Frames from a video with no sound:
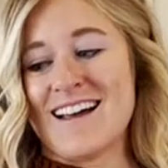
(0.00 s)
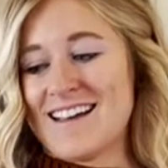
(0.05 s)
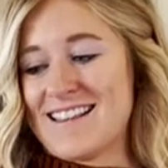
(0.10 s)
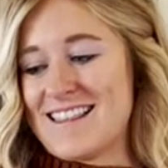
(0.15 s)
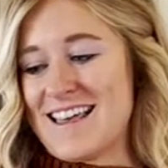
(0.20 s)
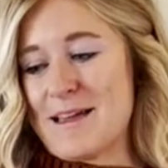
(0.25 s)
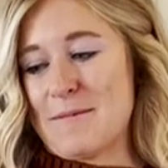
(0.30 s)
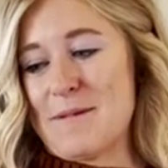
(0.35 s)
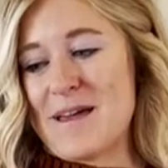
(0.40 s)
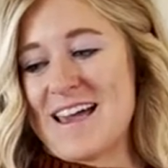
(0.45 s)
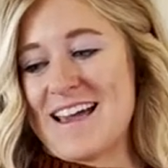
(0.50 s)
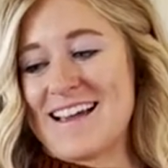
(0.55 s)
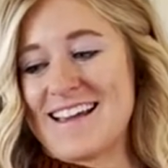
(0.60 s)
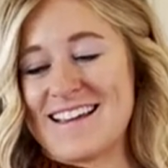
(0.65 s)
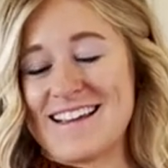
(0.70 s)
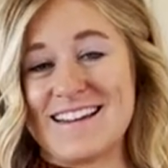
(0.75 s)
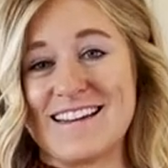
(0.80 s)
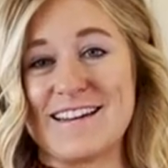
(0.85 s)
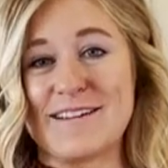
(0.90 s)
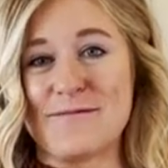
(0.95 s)
They make
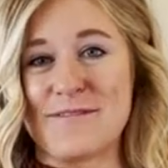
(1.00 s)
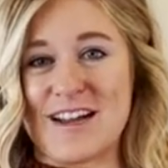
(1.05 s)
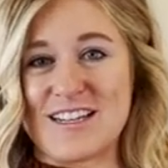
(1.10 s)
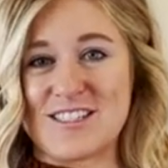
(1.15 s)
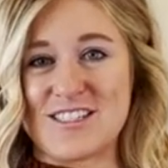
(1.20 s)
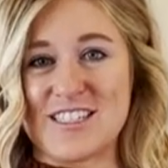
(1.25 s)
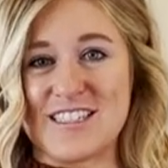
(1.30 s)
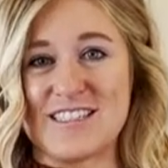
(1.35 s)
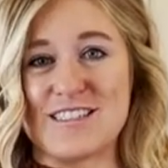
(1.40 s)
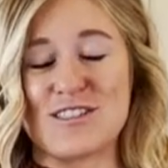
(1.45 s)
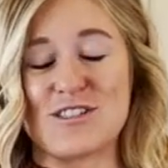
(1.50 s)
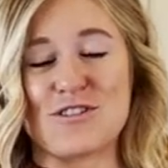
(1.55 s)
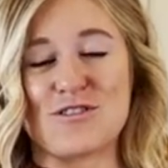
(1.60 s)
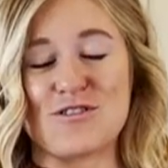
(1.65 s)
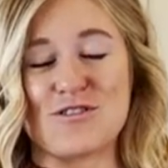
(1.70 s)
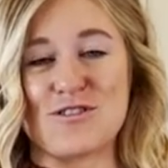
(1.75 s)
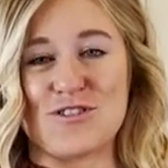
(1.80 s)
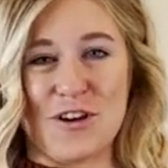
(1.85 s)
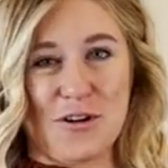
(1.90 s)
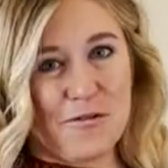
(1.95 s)
eating veggies
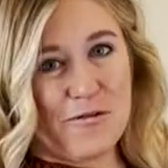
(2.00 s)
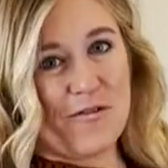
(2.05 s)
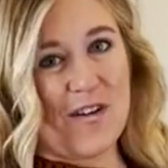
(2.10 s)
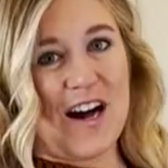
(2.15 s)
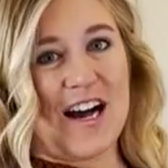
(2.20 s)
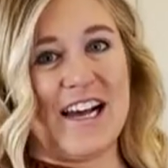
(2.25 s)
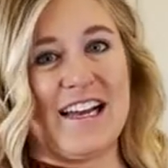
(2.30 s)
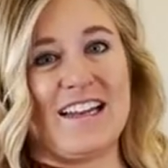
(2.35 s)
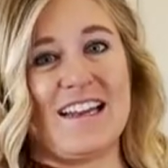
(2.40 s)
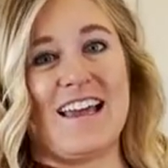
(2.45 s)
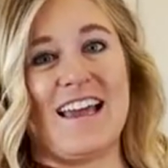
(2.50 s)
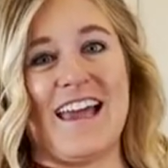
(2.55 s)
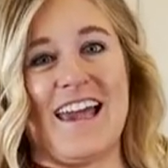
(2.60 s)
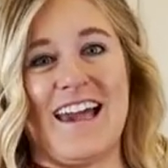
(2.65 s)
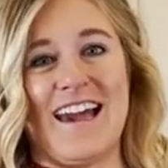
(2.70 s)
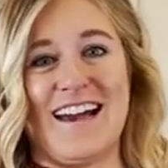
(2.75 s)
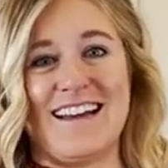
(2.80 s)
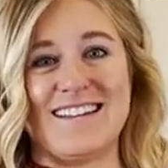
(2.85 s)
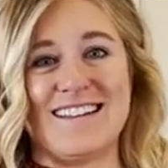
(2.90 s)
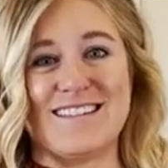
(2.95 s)
so fun
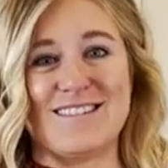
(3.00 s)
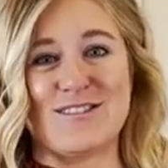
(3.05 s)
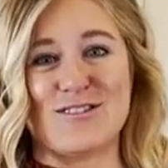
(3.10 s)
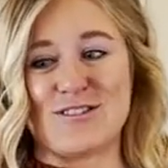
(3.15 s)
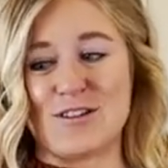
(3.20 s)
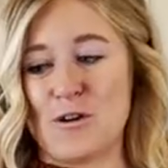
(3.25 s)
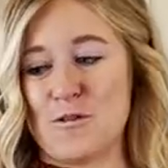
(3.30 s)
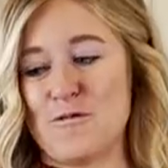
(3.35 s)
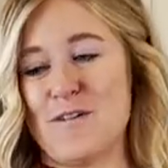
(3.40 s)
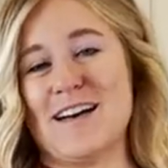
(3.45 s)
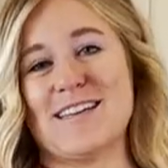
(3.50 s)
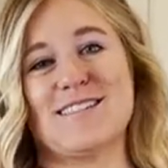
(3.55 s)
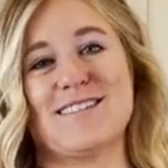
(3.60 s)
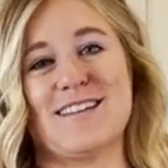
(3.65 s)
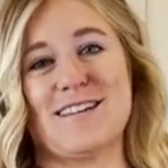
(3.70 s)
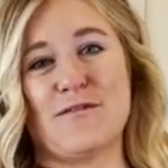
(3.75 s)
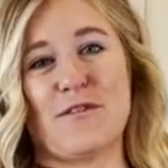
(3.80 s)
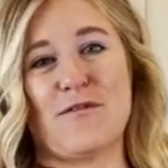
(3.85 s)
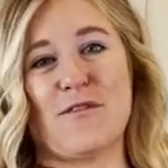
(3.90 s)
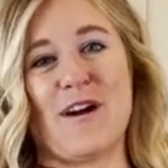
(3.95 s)
and so
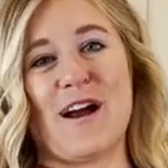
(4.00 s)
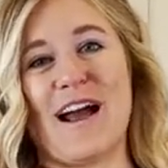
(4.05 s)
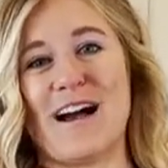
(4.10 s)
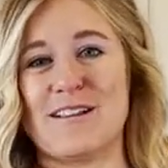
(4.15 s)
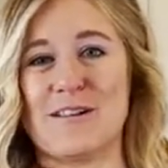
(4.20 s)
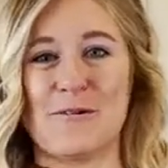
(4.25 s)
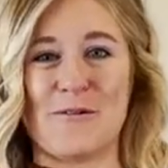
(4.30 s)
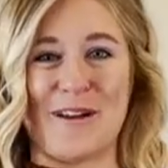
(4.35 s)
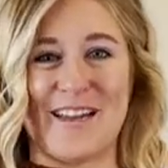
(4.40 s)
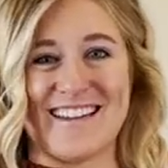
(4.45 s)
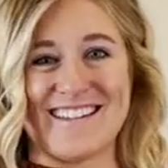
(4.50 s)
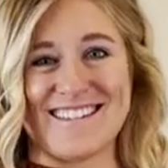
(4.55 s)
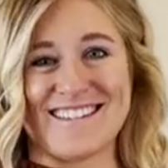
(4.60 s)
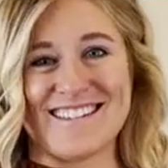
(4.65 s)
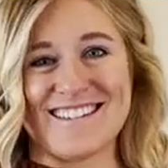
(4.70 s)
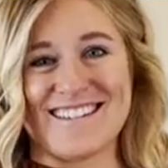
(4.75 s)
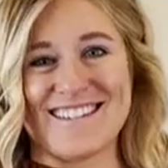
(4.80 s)
festive for Halloween.